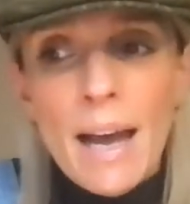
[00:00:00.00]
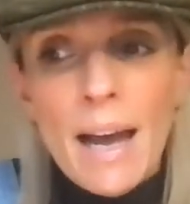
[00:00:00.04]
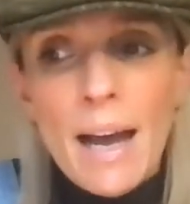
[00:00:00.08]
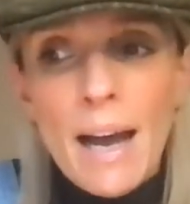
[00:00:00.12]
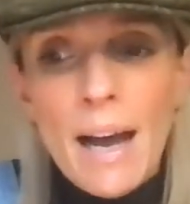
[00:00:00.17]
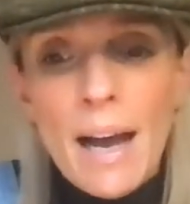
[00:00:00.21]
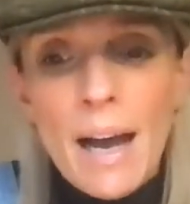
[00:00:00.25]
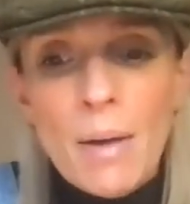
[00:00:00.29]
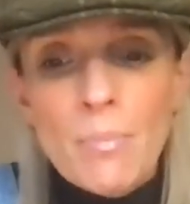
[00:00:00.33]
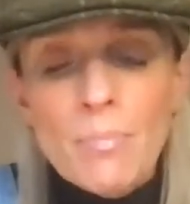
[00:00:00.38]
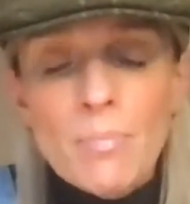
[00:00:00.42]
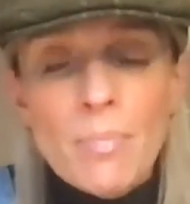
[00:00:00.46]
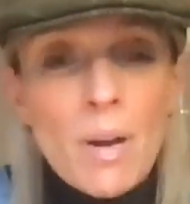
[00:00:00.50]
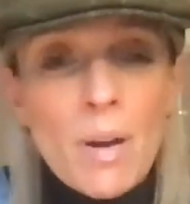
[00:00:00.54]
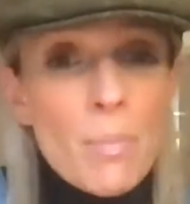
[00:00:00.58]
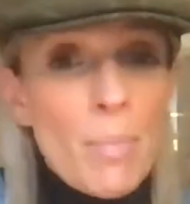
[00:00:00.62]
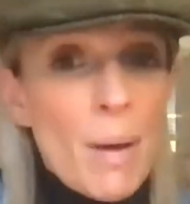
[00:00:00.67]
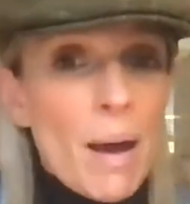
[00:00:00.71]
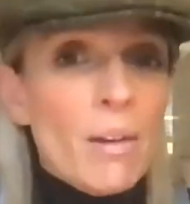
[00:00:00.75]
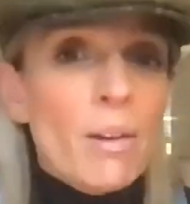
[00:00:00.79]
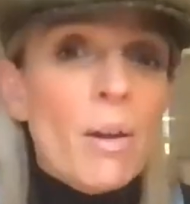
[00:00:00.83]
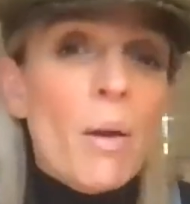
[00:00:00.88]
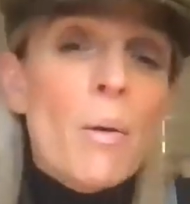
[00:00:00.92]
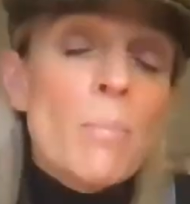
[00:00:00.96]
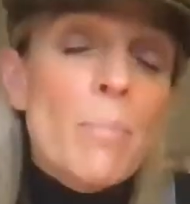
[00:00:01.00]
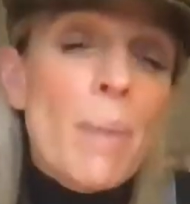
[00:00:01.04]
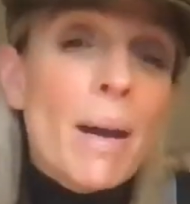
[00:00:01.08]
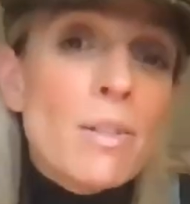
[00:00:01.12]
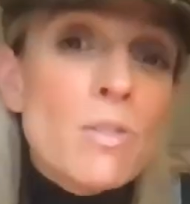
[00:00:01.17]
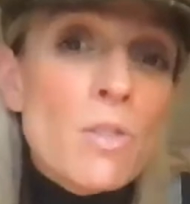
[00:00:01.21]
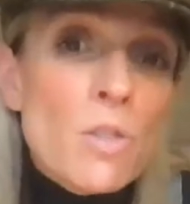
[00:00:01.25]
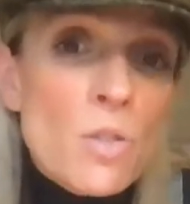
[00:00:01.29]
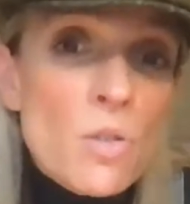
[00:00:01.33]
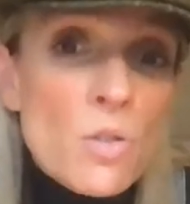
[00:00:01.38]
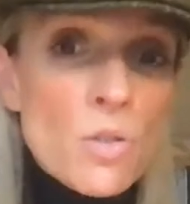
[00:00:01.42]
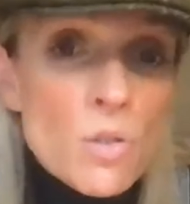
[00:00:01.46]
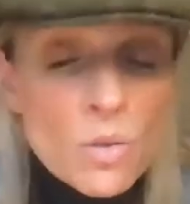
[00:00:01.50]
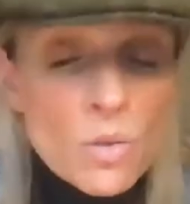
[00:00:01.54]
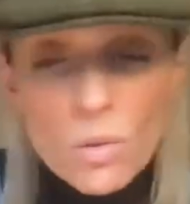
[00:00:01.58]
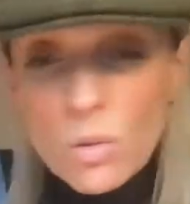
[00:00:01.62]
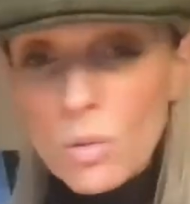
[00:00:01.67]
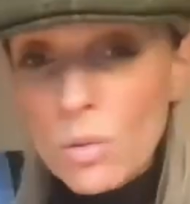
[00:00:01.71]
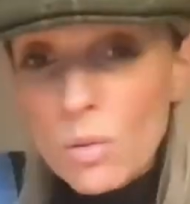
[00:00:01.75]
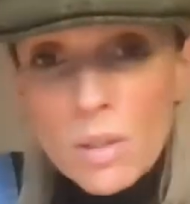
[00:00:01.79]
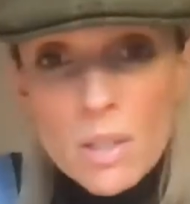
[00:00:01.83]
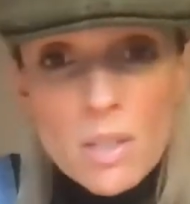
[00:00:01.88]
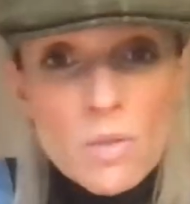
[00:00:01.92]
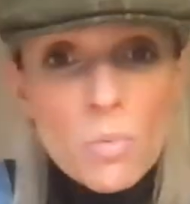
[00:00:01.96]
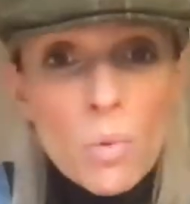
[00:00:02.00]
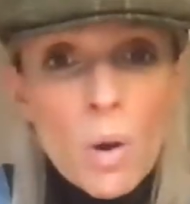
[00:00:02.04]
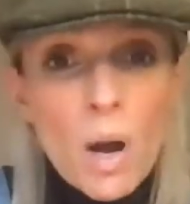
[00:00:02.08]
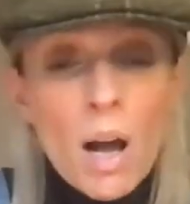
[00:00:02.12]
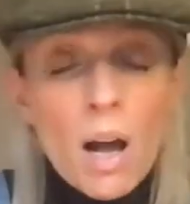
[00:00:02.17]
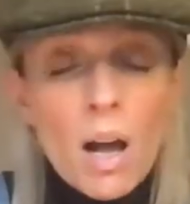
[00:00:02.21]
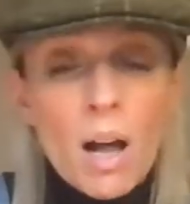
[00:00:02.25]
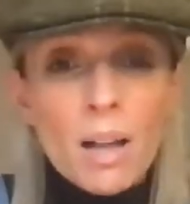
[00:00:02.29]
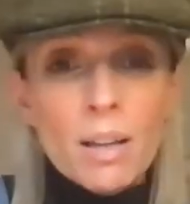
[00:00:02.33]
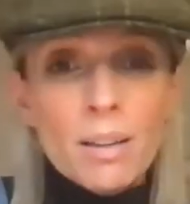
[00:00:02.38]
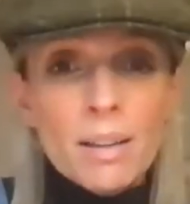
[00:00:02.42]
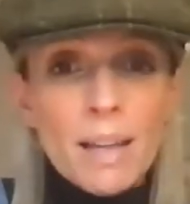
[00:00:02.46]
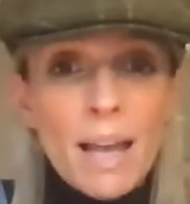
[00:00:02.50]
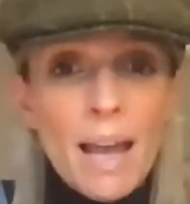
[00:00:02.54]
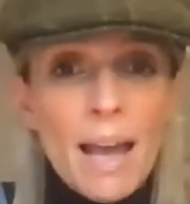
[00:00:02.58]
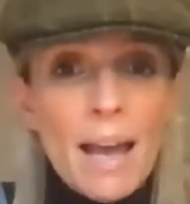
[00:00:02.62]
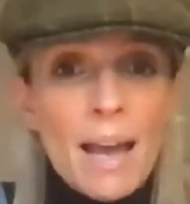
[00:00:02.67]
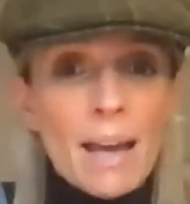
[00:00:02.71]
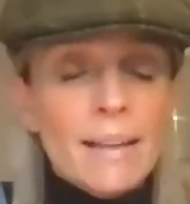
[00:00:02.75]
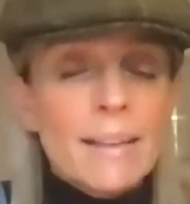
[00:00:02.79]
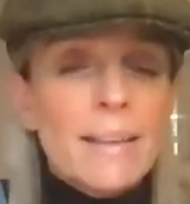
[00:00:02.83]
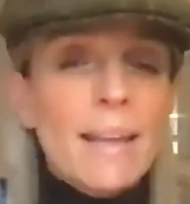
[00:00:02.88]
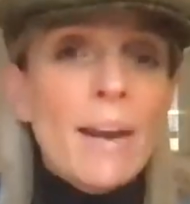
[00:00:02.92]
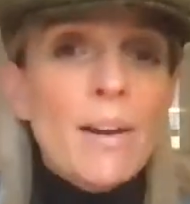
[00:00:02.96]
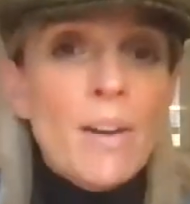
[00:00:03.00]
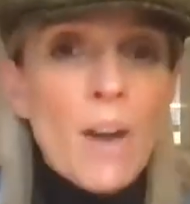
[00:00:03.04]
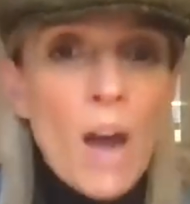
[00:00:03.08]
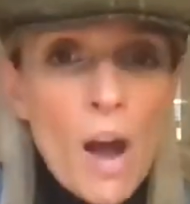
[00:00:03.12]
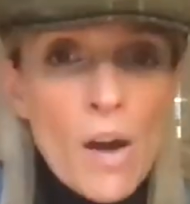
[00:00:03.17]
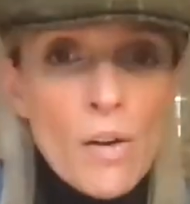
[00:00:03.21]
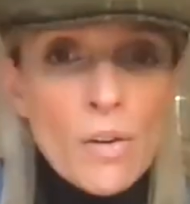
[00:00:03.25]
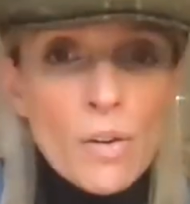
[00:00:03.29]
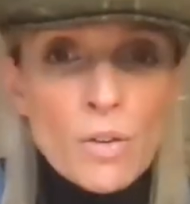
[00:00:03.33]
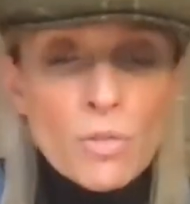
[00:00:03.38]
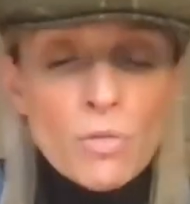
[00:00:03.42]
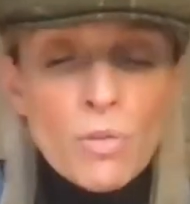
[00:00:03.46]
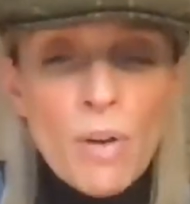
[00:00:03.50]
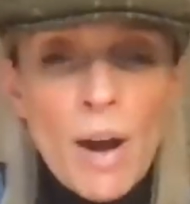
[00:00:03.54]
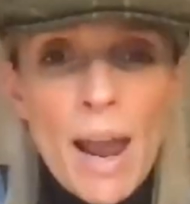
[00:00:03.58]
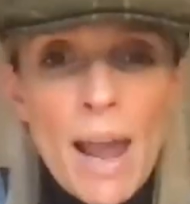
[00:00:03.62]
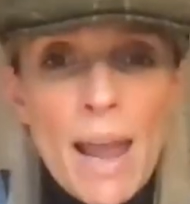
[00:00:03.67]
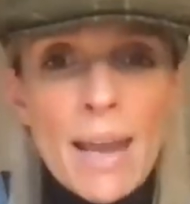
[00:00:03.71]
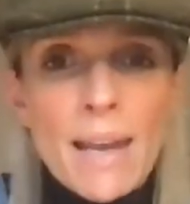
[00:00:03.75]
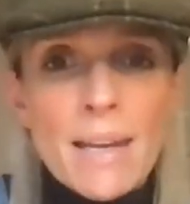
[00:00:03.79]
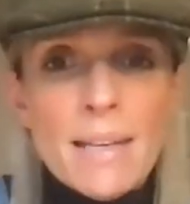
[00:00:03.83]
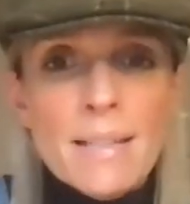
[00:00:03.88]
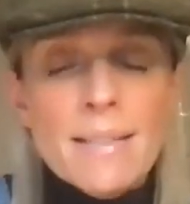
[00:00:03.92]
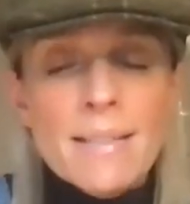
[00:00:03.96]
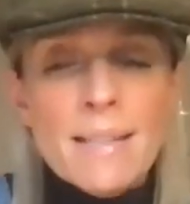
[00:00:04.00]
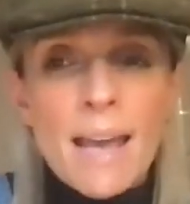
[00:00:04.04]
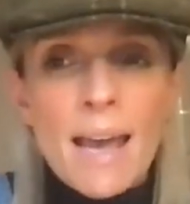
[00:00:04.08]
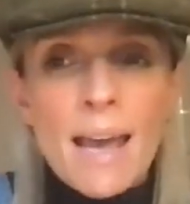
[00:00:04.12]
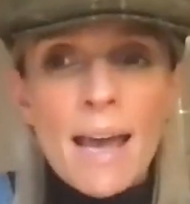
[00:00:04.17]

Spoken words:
about going back to school as well and getting her grades